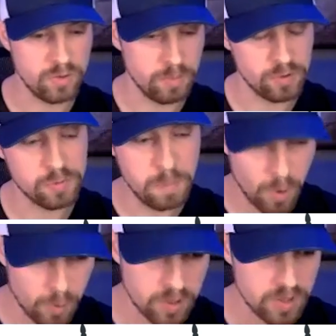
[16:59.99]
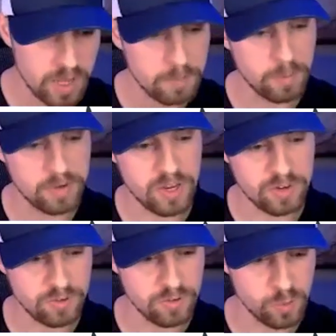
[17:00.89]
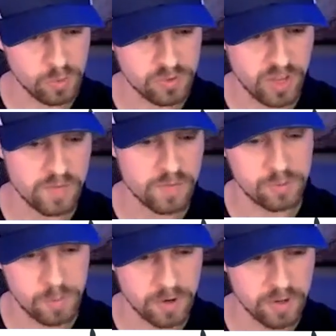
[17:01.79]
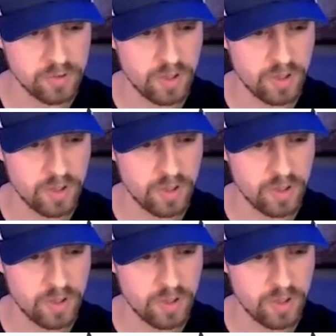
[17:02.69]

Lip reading: bespoke implementations, we'll say, of Experience